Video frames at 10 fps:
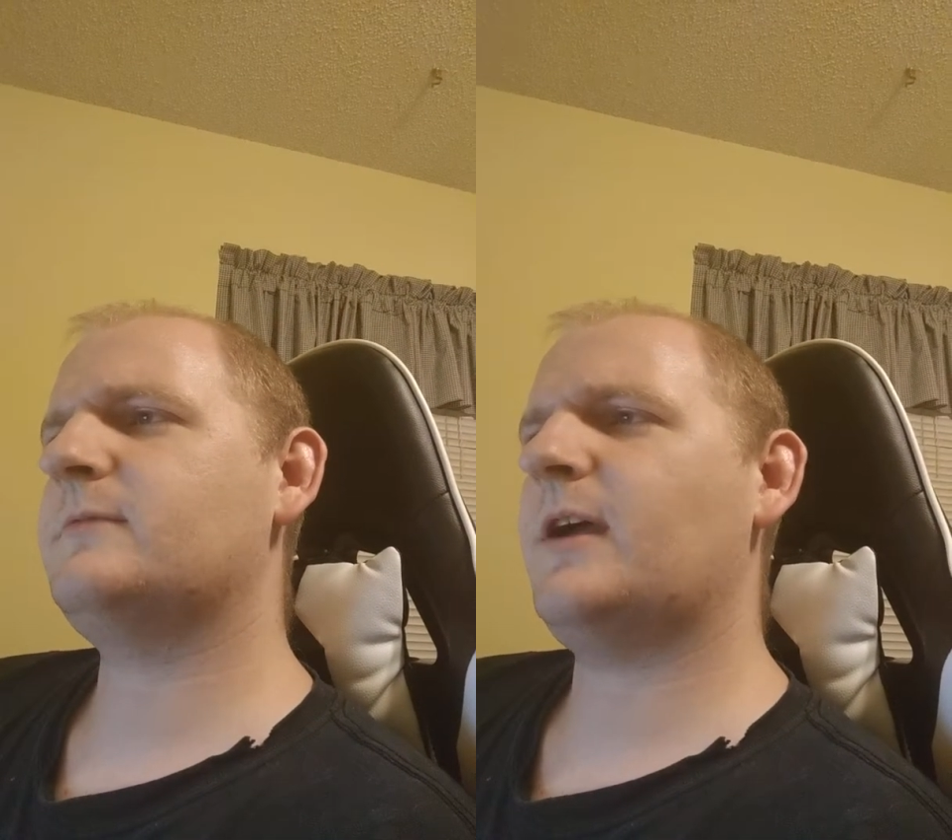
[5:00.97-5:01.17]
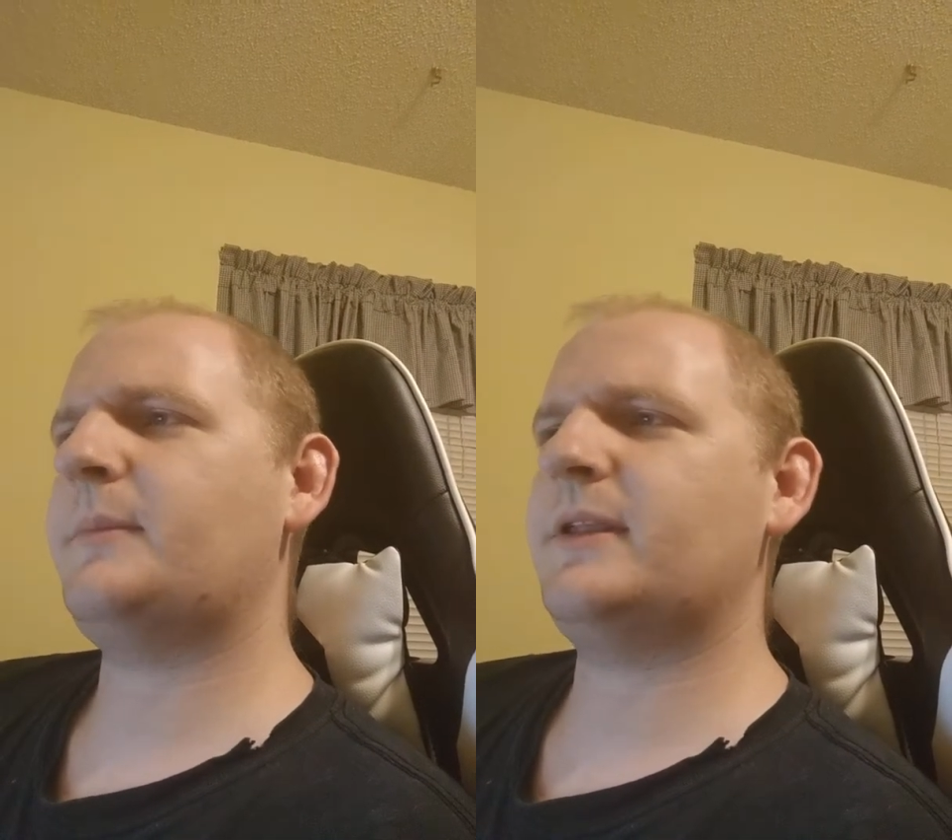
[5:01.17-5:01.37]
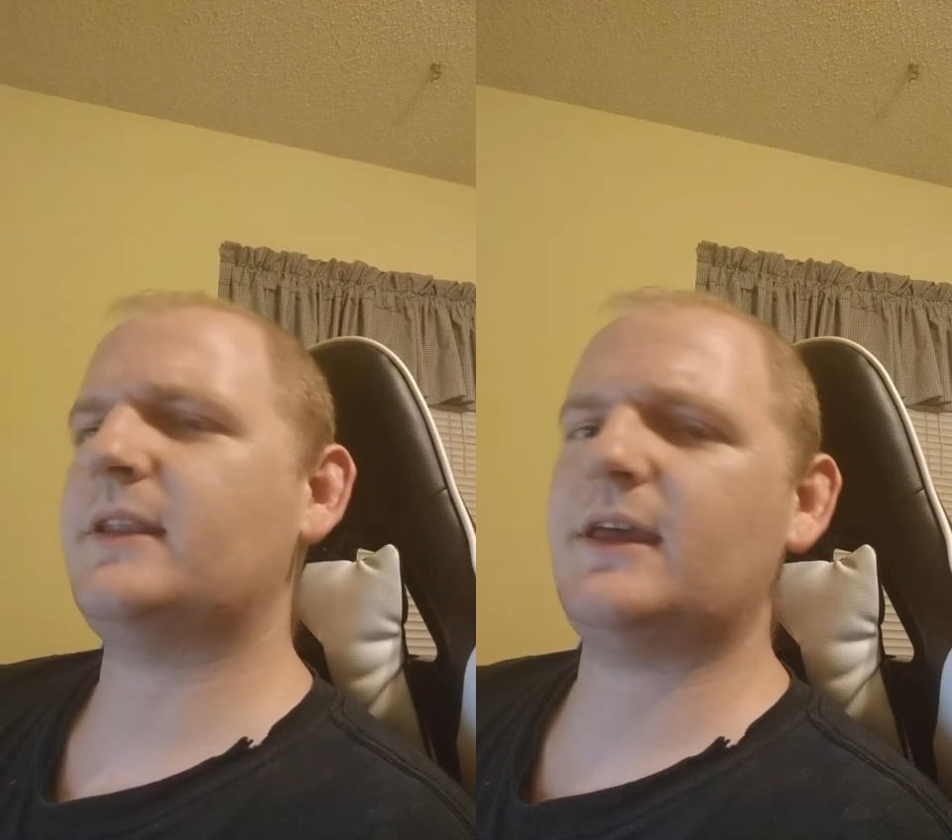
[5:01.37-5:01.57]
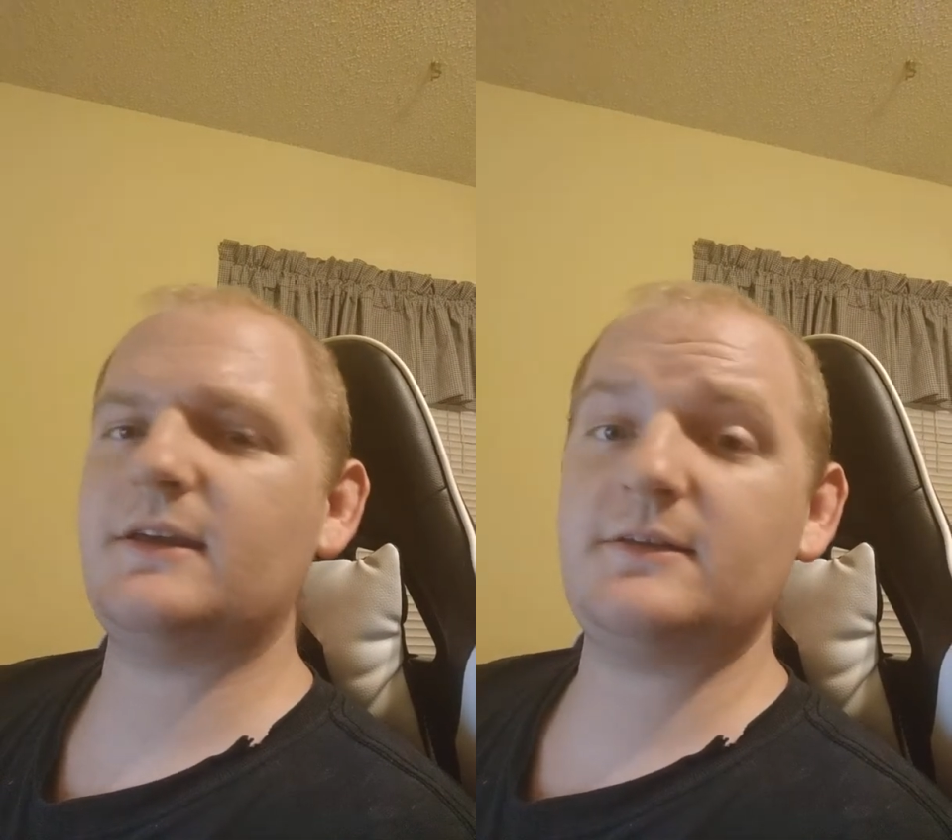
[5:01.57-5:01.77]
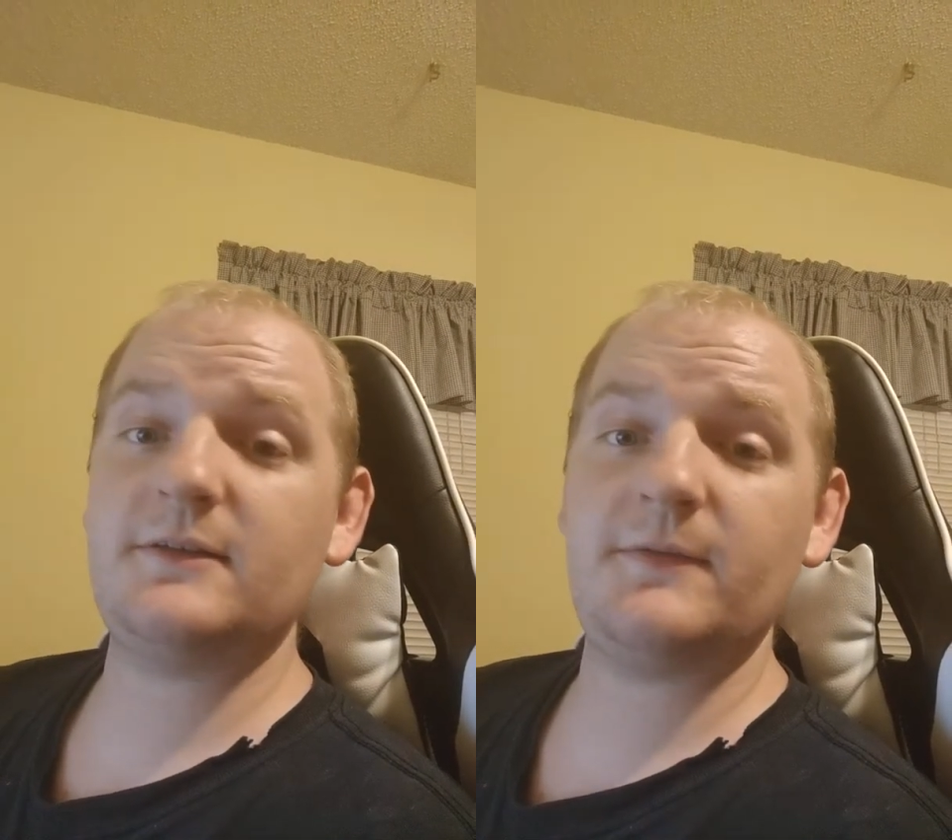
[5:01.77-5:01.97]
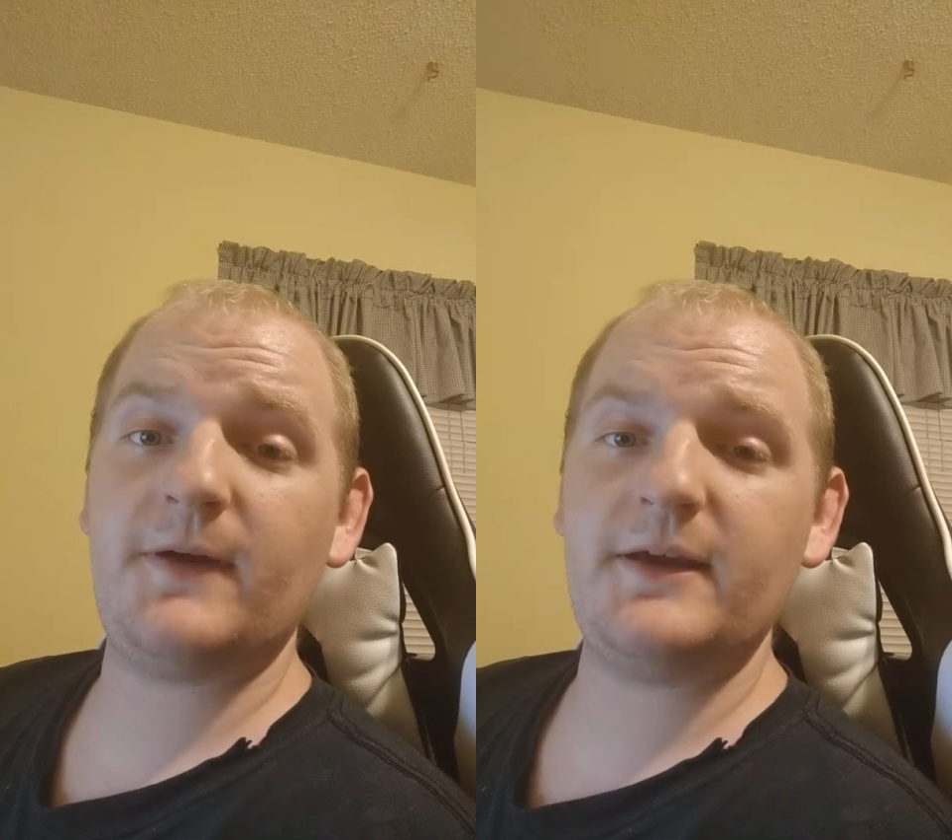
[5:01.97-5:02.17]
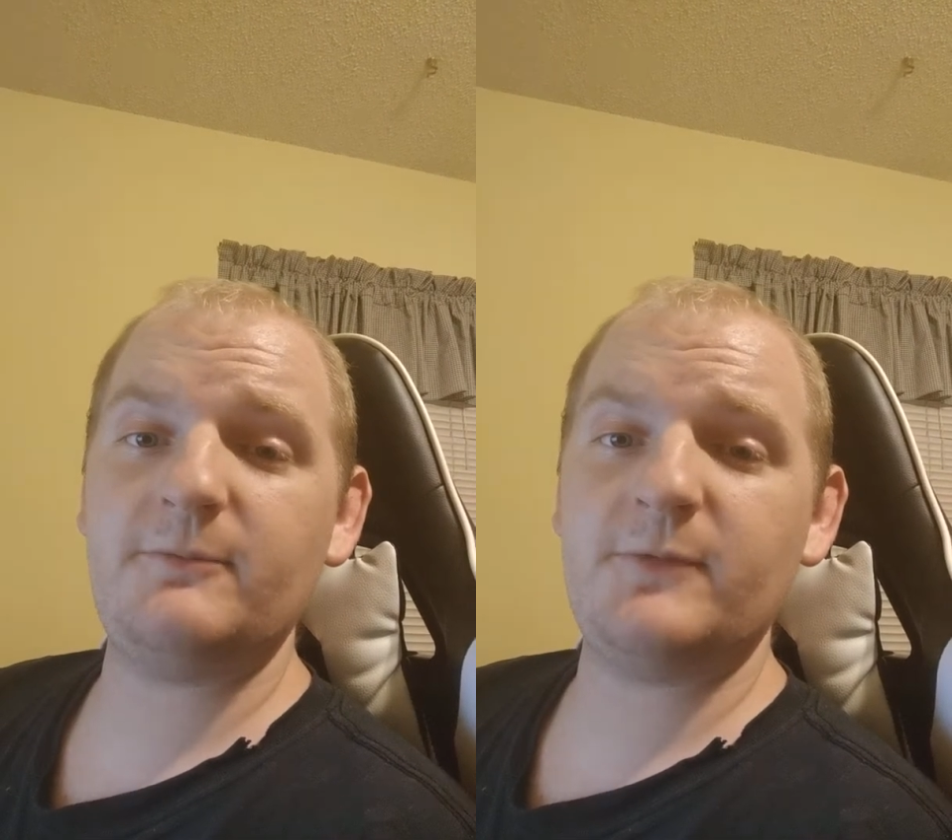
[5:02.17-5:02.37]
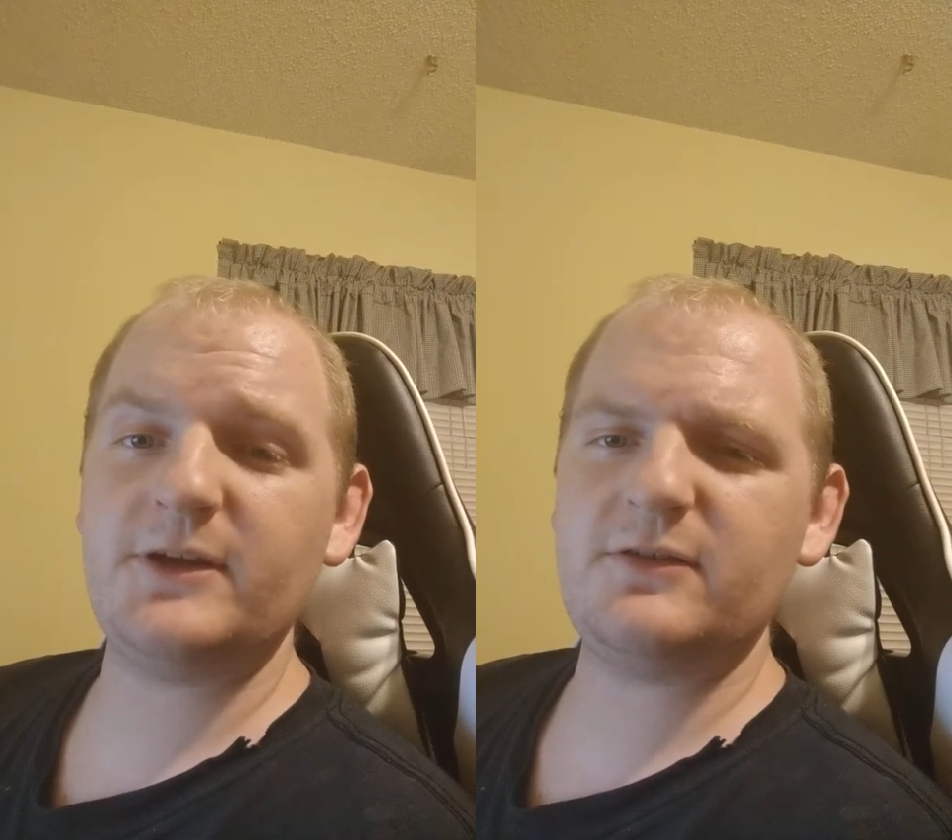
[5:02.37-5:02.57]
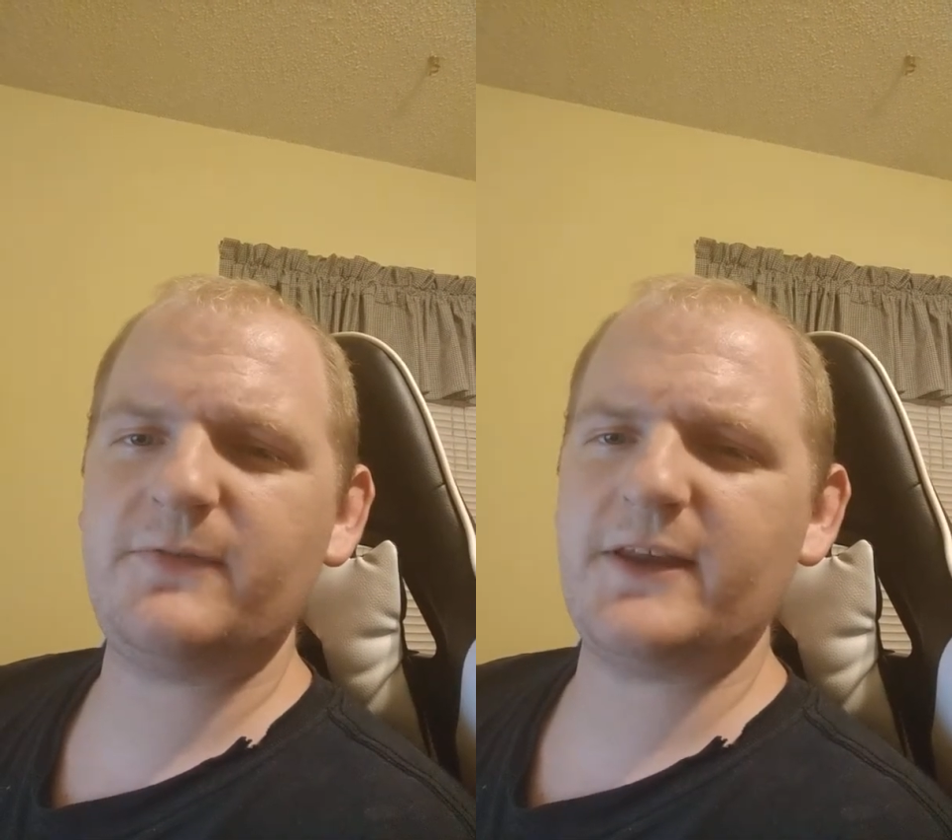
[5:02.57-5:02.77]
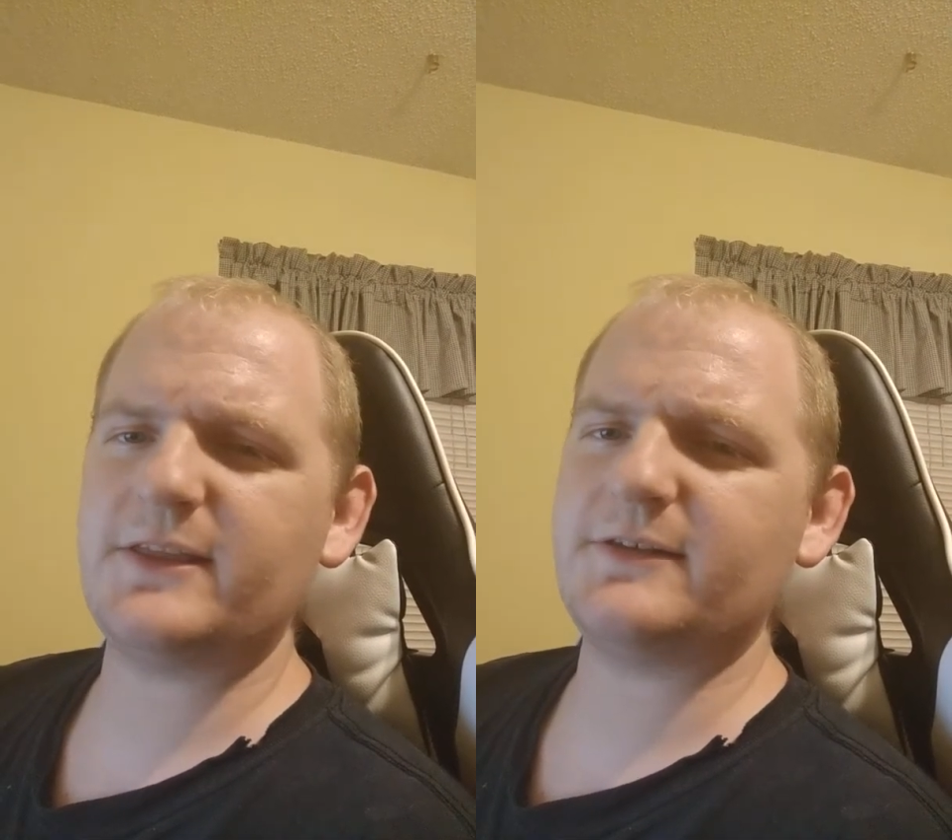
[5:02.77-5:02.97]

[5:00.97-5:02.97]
I mean, like, if I went to fan